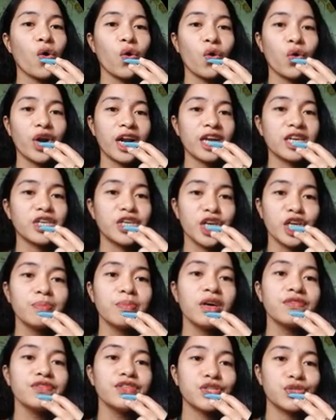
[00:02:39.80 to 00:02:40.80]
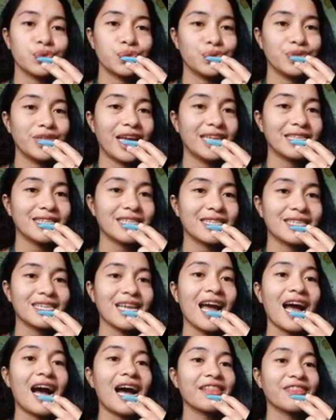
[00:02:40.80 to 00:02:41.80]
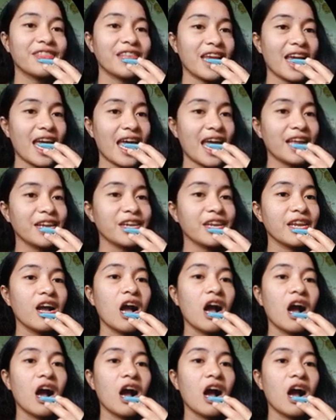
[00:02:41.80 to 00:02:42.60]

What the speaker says: or a group of students at the end